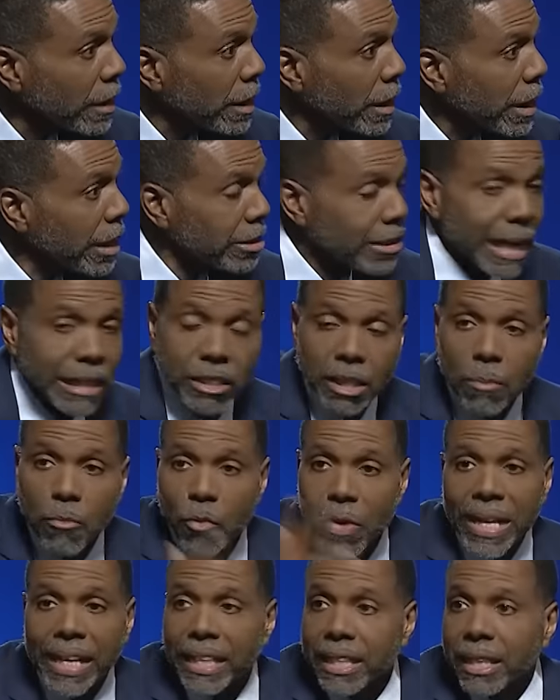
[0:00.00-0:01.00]
It's not some
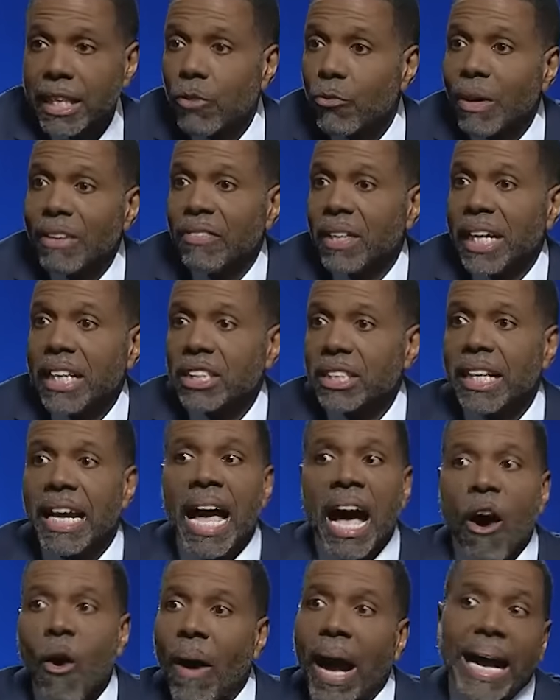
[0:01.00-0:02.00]
rinky-dink revelation.
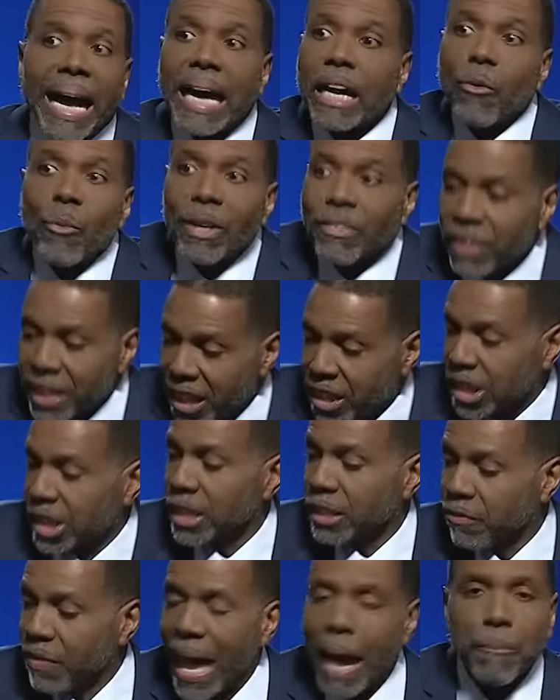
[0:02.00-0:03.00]
Oh, I got a revelation
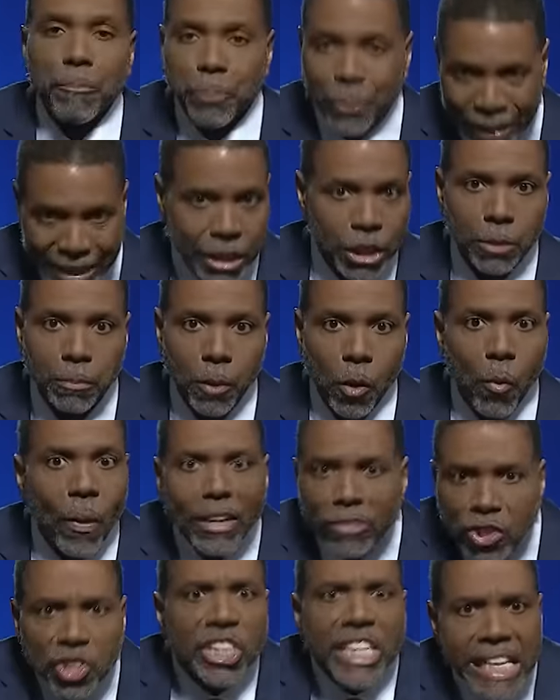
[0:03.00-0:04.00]
of that principle.
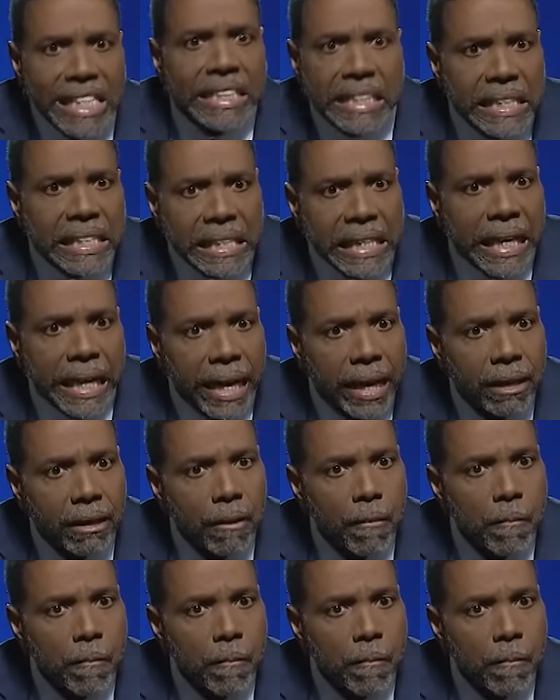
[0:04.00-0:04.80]
Where's Jesus in it?